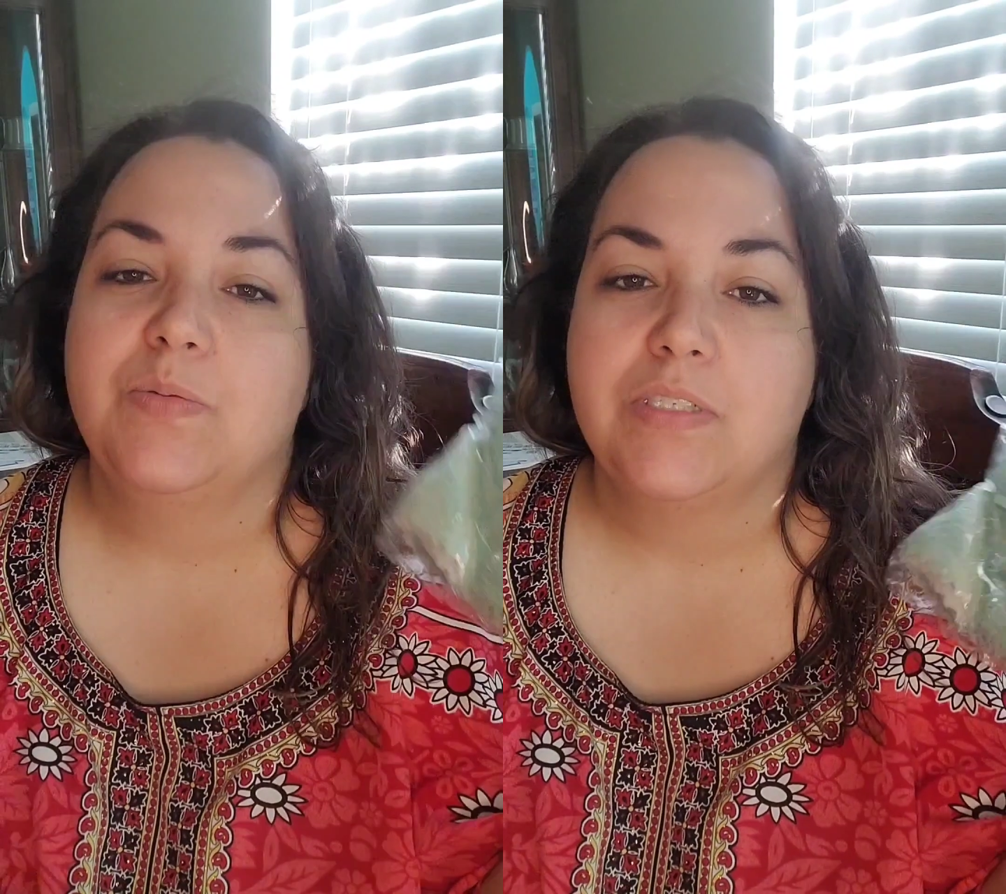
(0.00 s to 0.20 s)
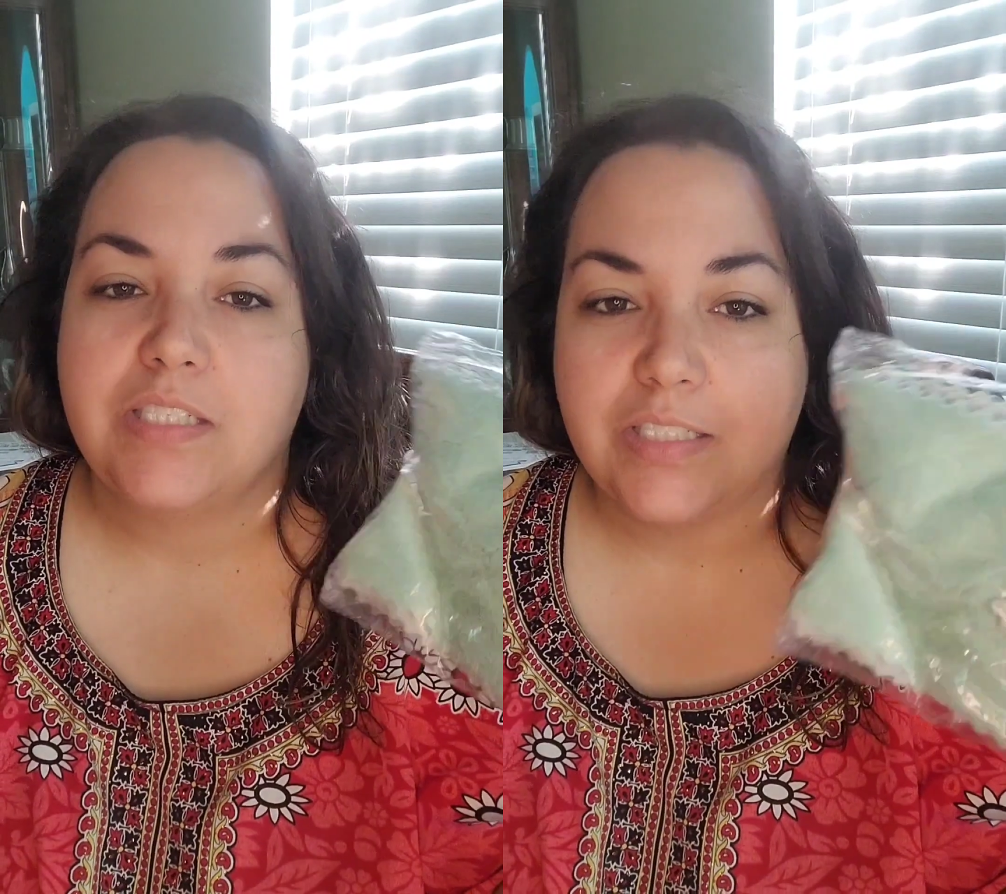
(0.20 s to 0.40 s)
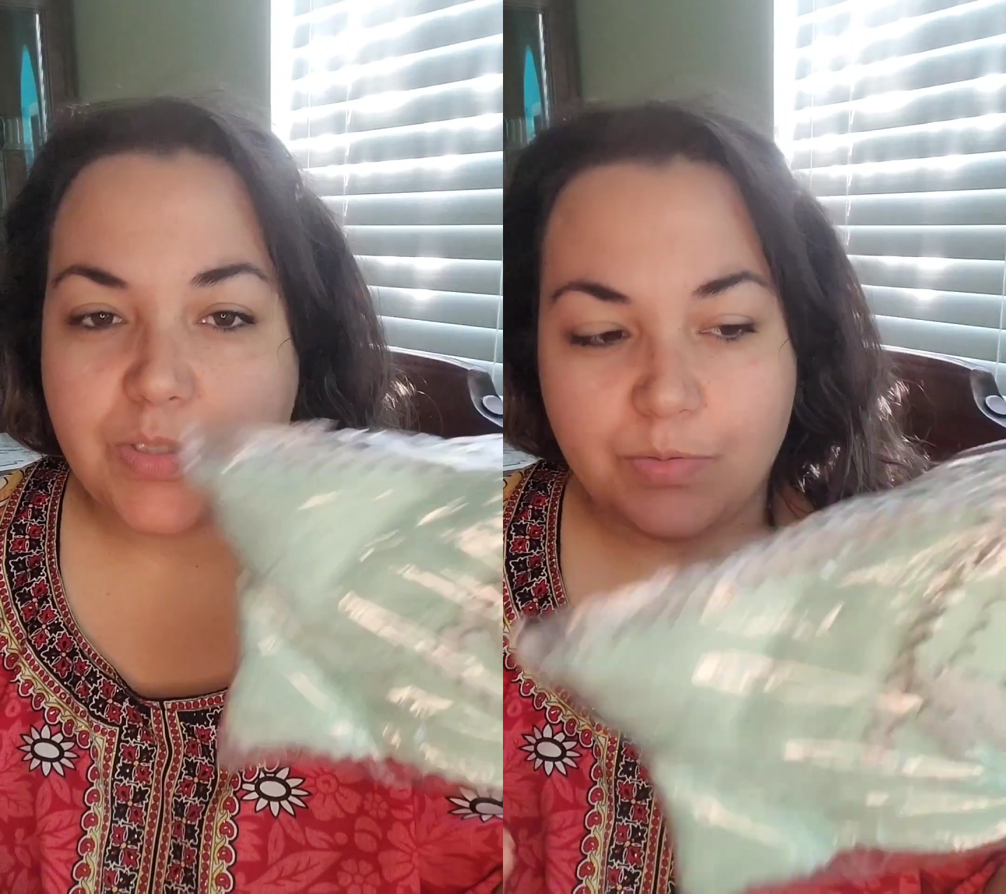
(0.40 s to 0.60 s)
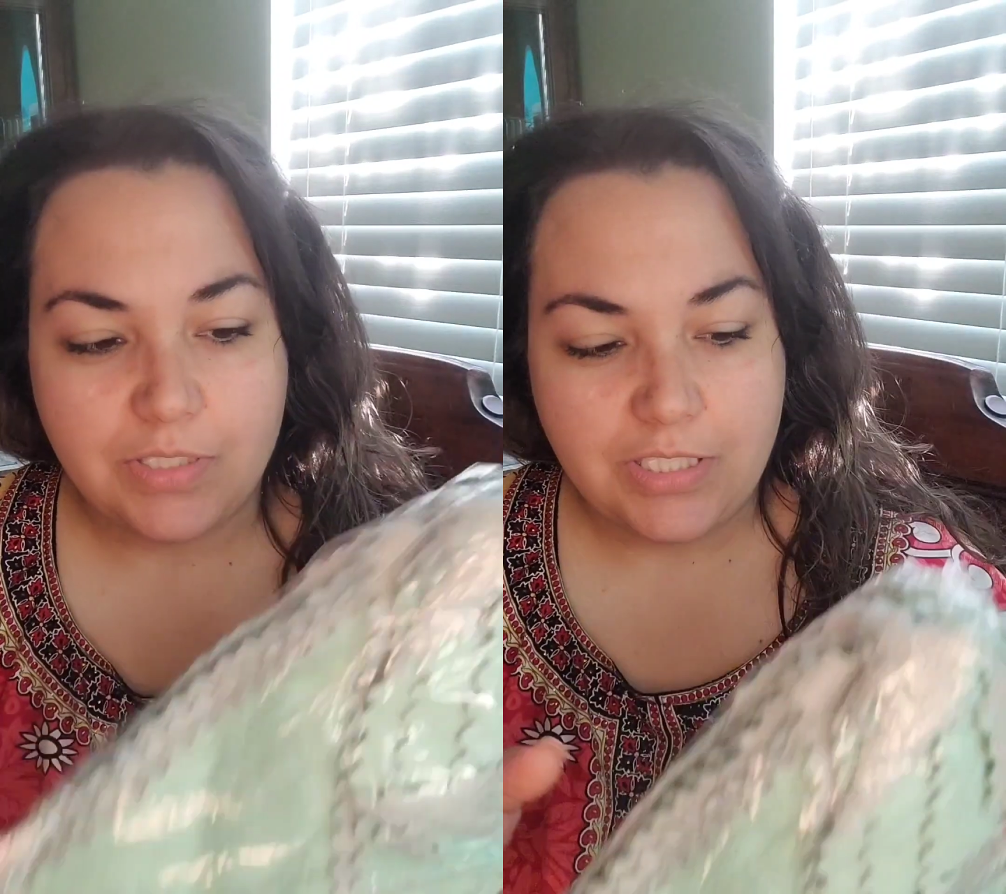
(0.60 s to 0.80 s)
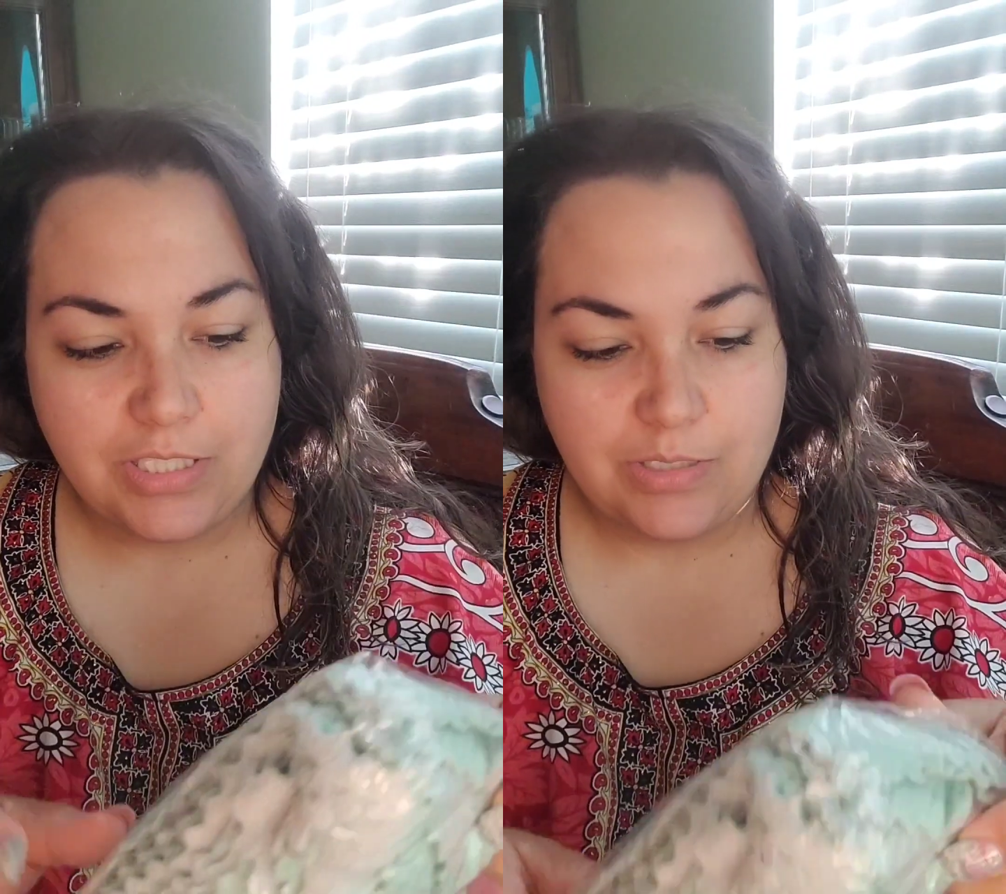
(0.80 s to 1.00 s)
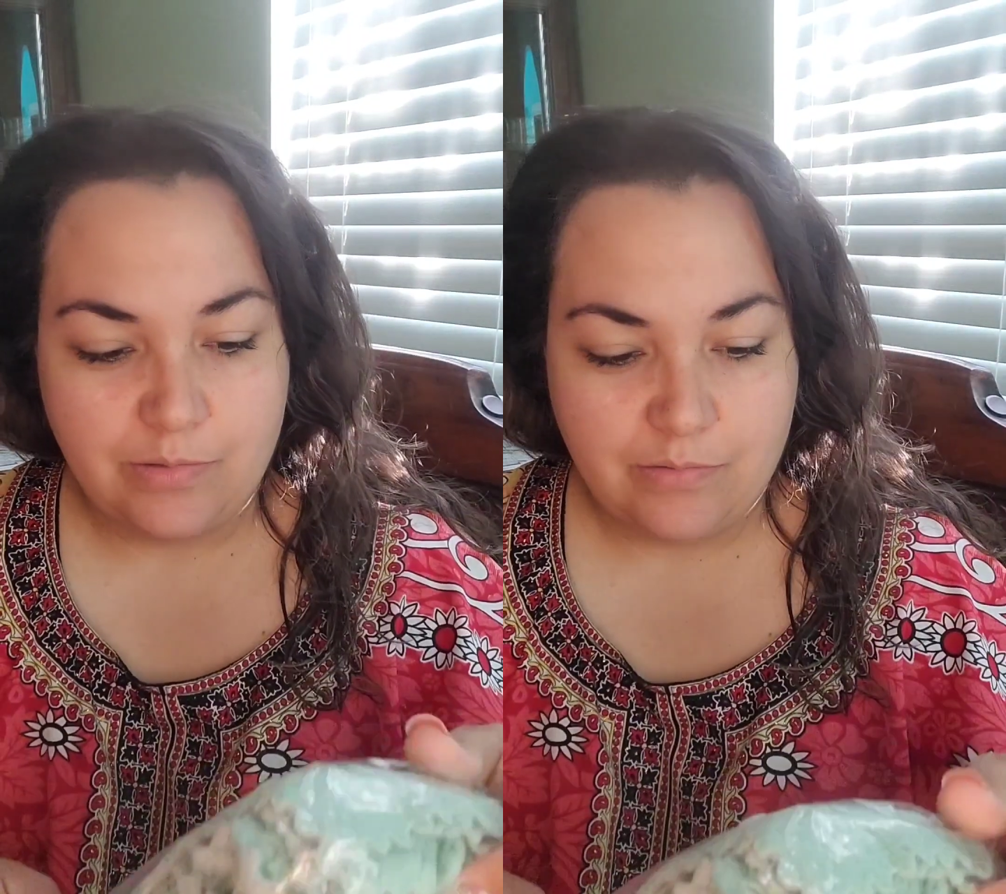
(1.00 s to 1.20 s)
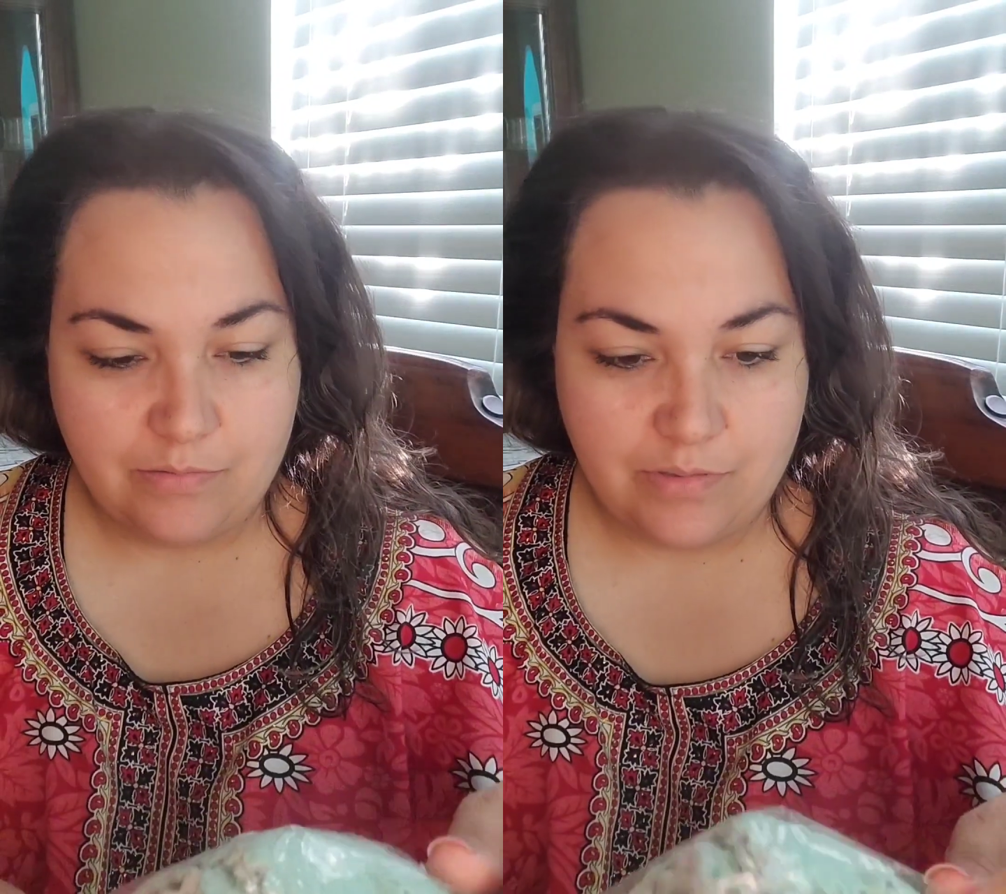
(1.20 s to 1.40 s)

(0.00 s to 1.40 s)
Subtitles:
which looked really cute